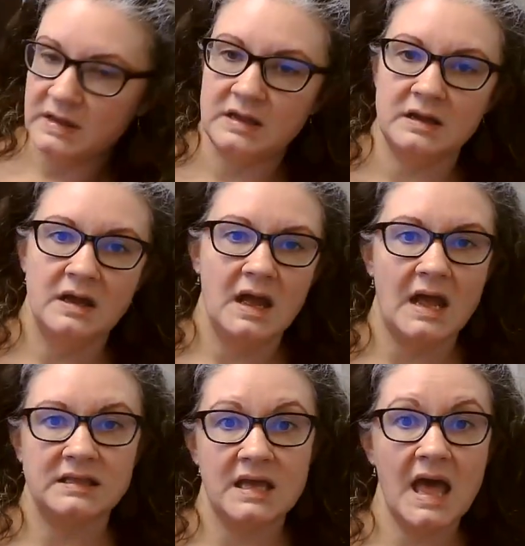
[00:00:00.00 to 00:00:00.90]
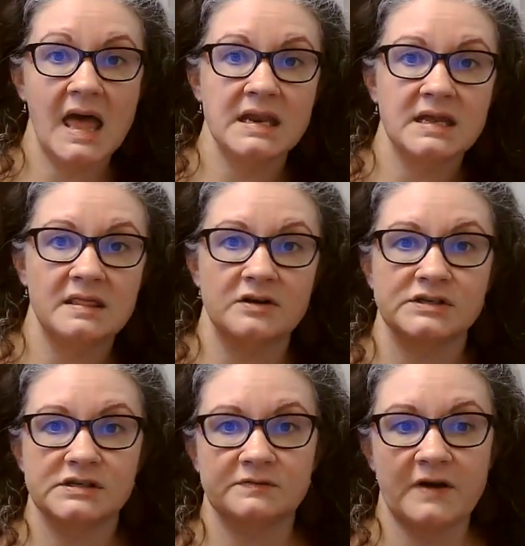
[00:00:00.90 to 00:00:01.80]
be at the end, and they're
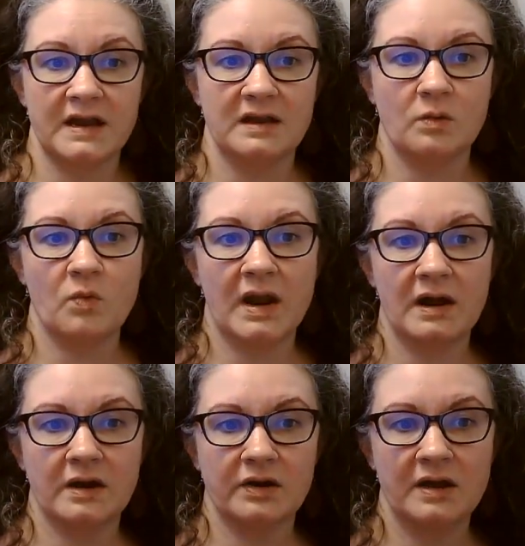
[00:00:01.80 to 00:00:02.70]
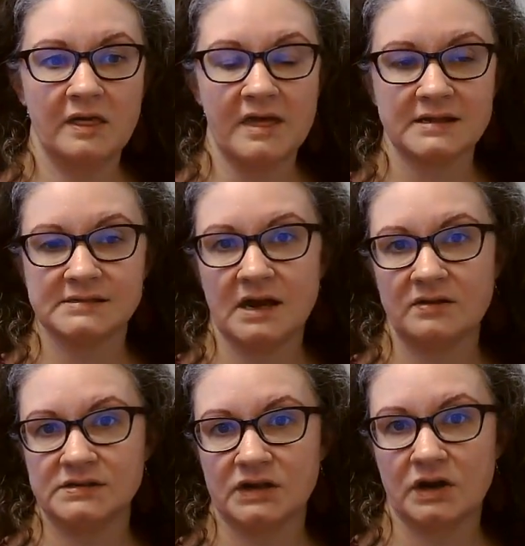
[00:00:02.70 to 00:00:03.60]
just finding where that
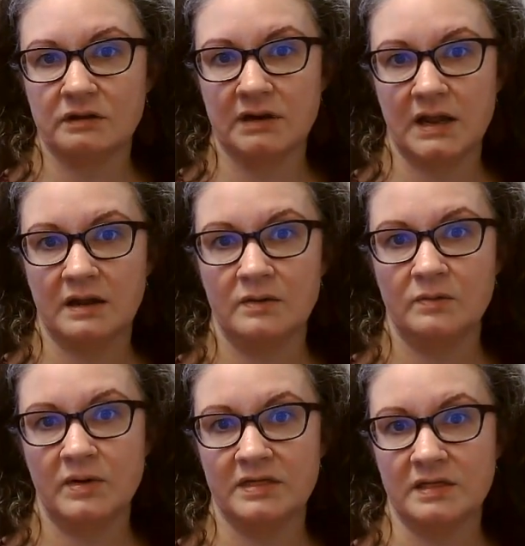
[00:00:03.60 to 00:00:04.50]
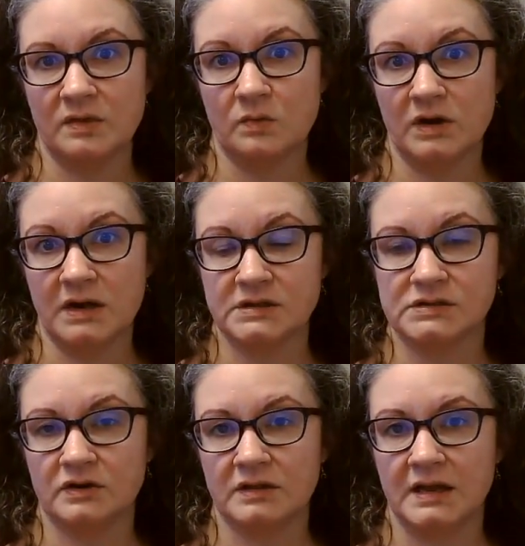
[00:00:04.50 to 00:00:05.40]
sound is occurring within the word and
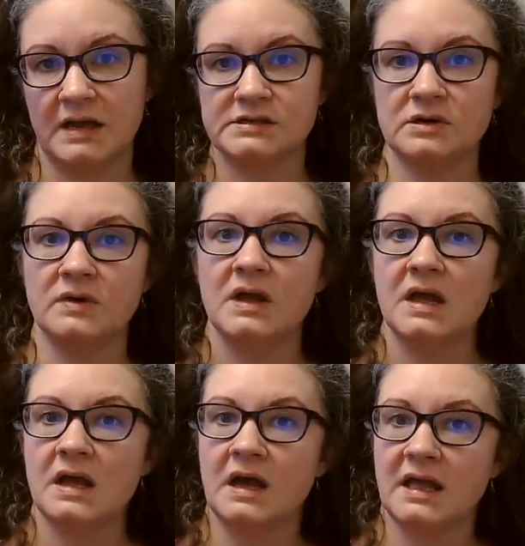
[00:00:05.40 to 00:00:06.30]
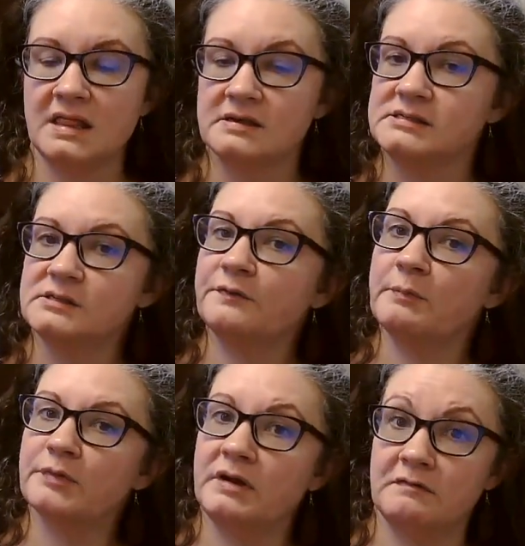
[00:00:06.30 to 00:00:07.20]
circling it. So again, this is for
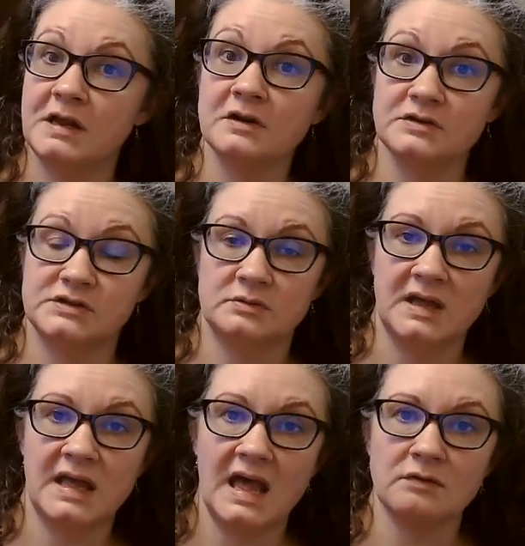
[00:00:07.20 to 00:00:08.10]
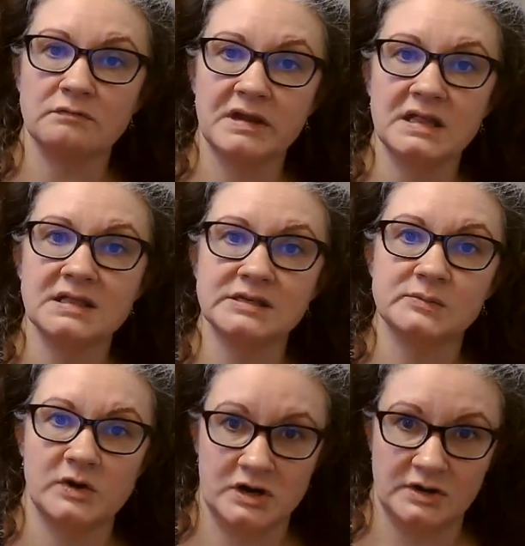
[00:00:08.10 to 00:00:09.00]
pre-readers, so they can't read these
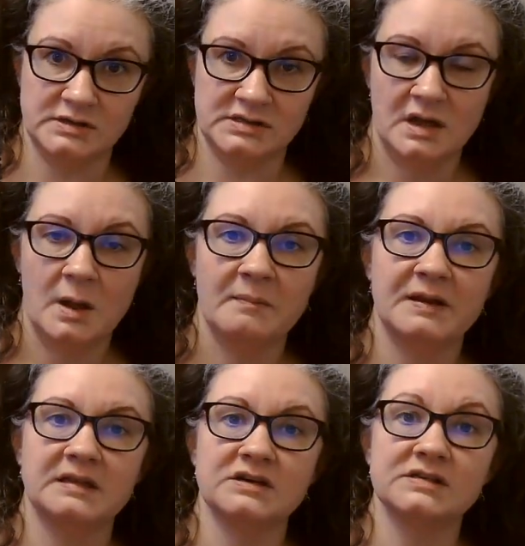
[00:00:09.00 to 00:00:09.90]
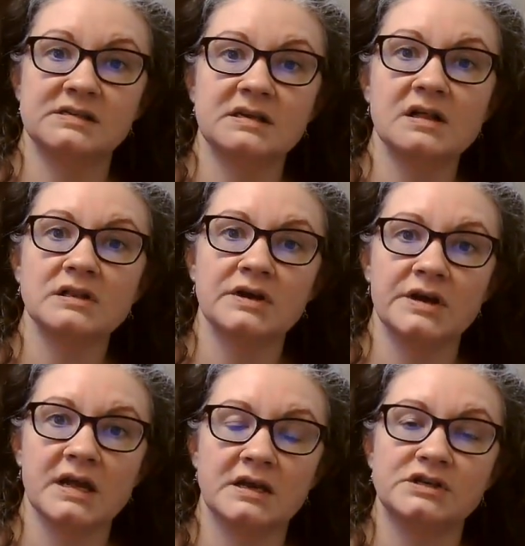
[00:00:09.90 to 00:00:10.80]
words, but they're still
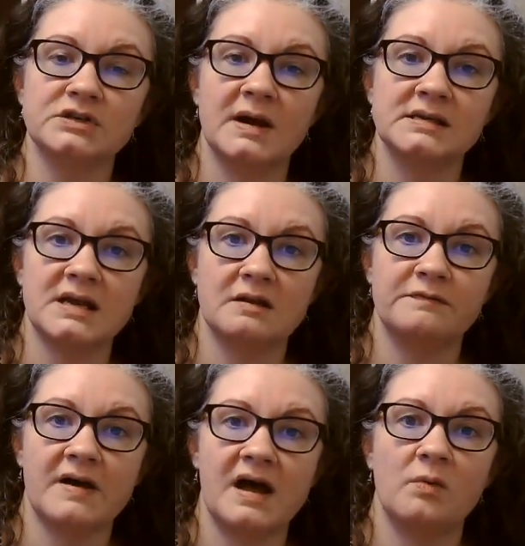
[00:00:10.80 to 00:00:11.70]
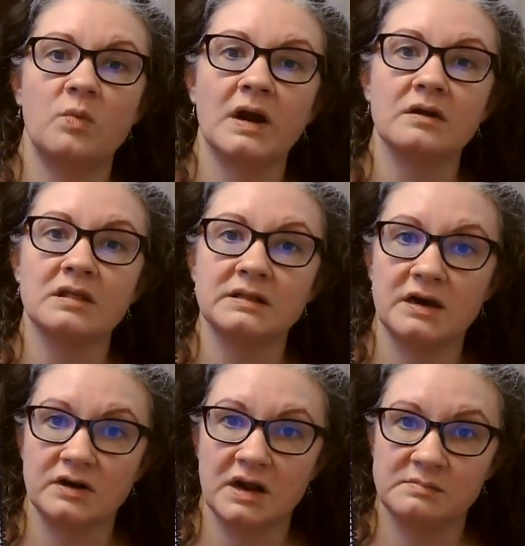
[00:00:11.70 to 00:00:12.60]
learning to identify where the
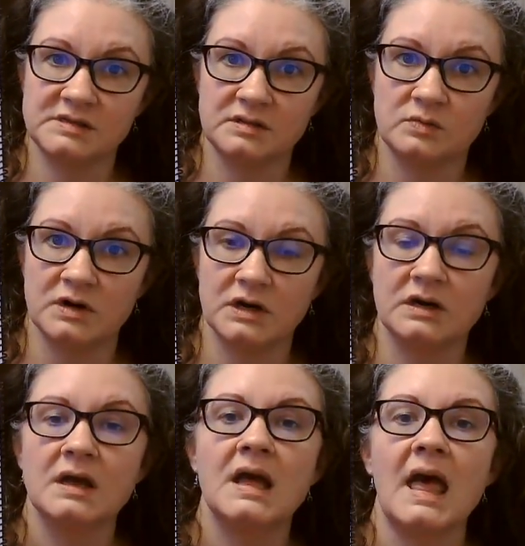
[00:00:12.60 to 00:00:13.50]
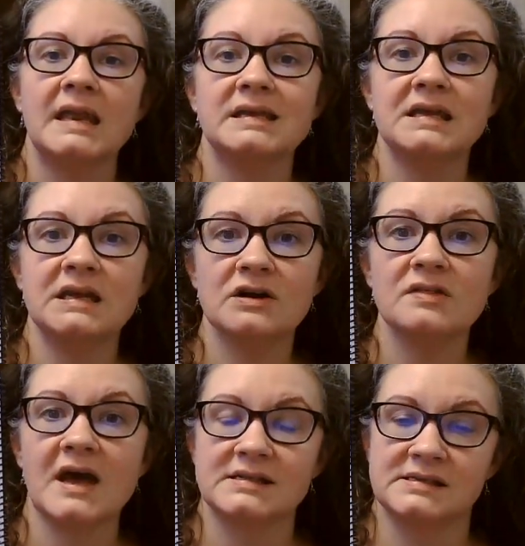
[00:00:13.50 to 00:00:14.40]
letter comes in the word and to hear
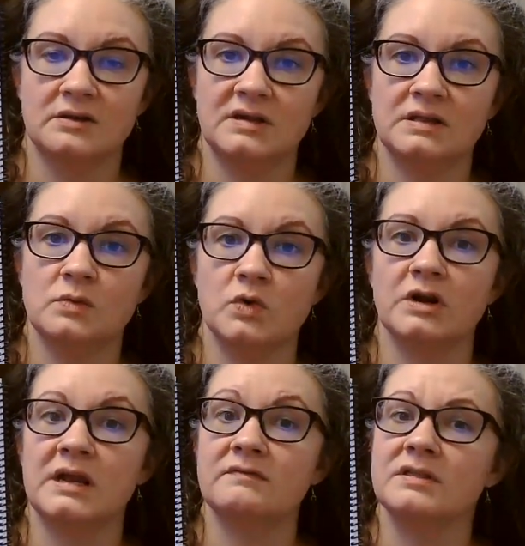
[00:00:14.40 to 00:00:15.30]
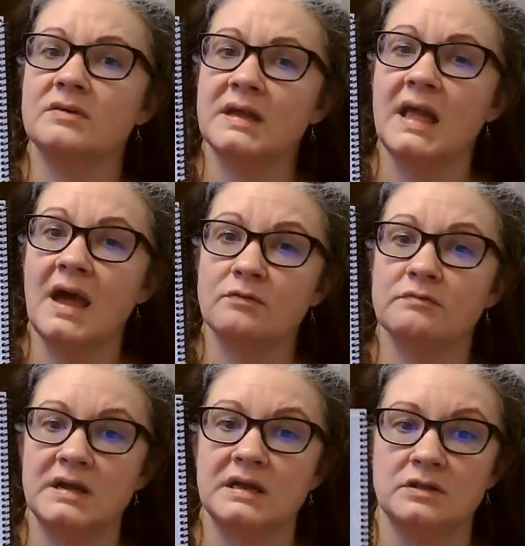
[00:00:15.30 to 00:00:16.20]
that sound in the word, even though they can't
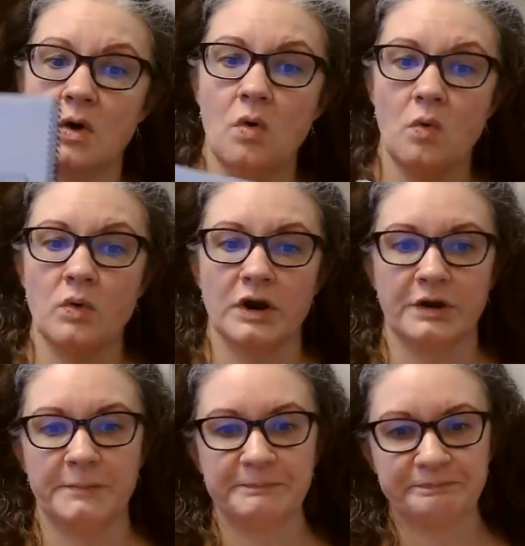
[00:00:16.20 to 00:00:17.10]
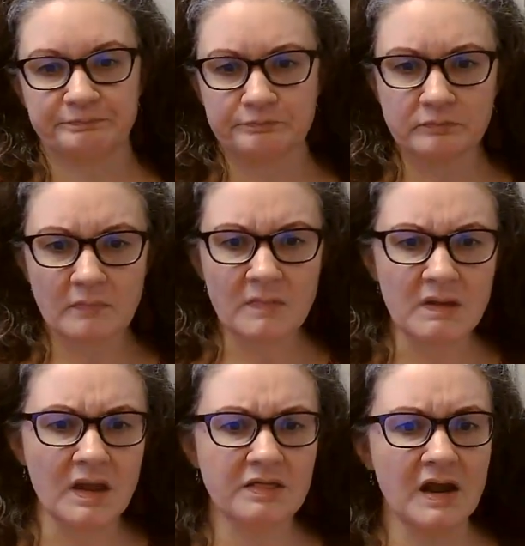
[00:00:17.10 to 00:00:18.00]
read the whole word.
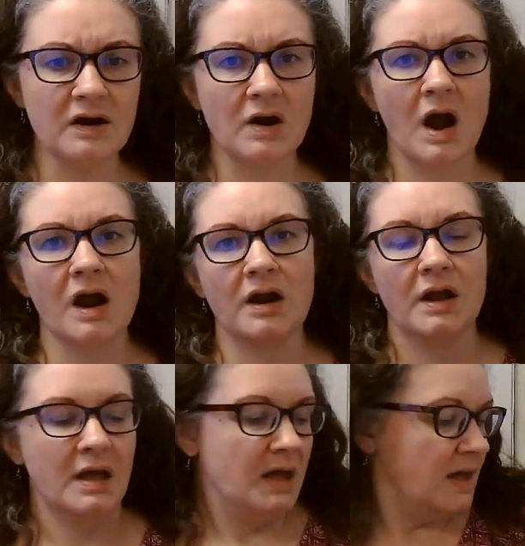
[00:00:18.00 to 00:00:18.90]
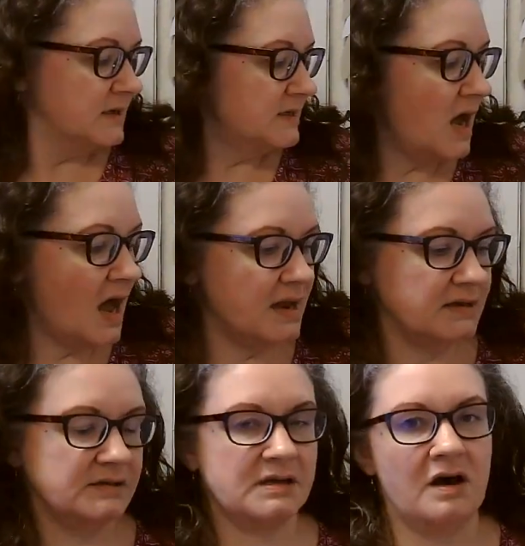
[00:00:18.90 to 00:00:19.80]
There are
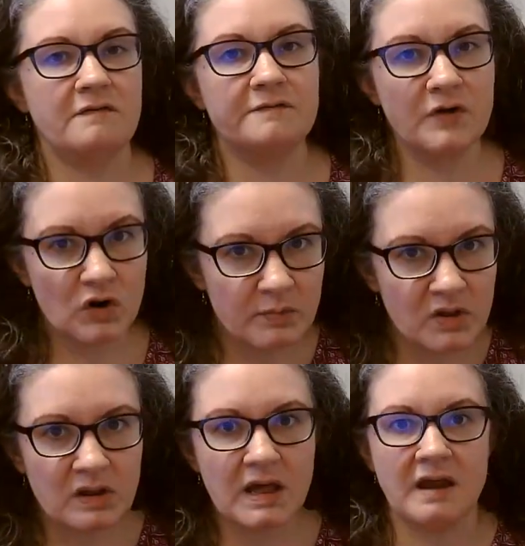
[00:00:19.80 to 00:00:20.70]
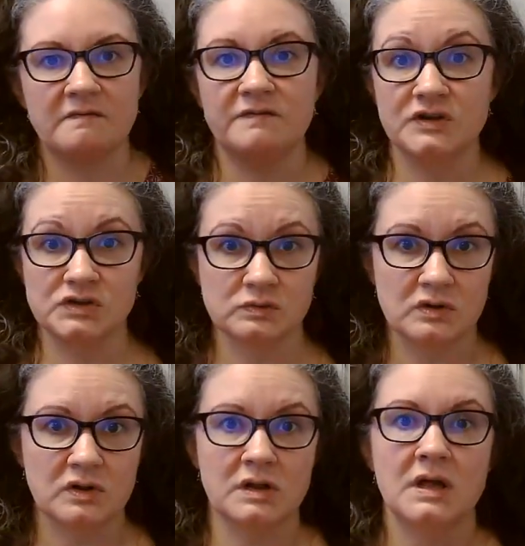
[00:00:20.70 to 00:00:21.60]
tons of verbal and
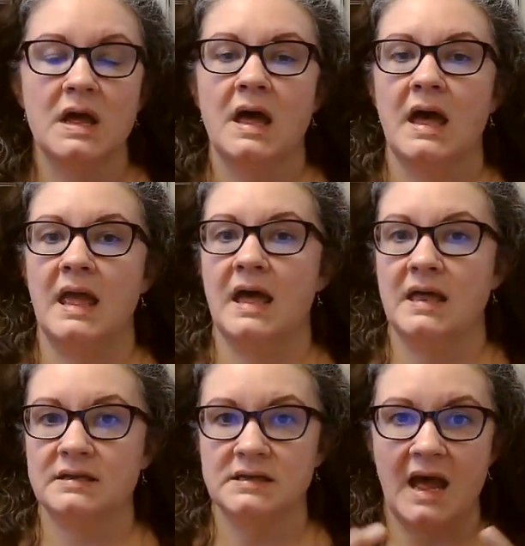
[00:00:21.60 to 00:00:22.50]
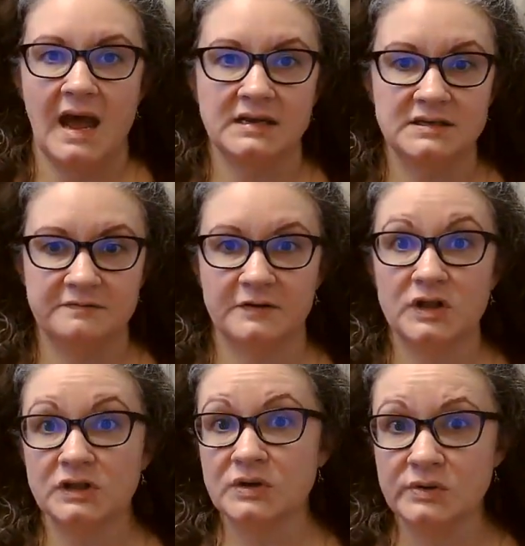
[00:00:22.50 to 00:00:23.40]
visual and active
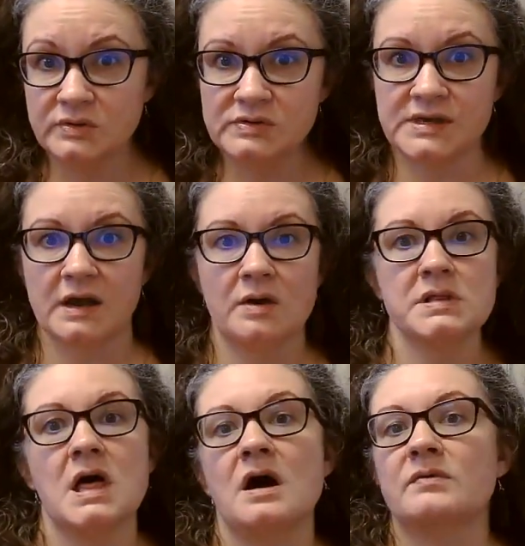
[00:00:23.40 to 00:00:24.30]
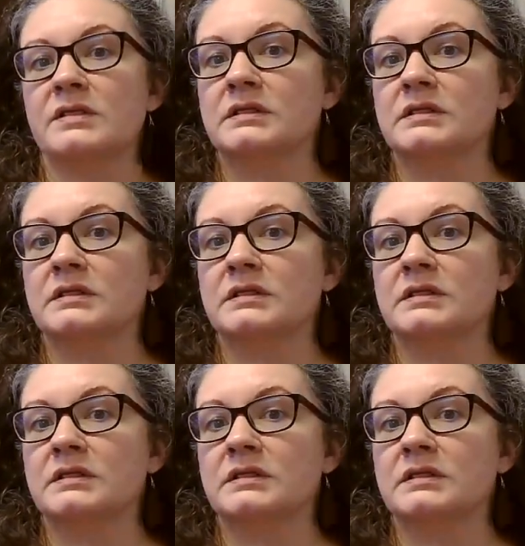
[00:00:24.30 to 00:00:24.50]
clues that go along with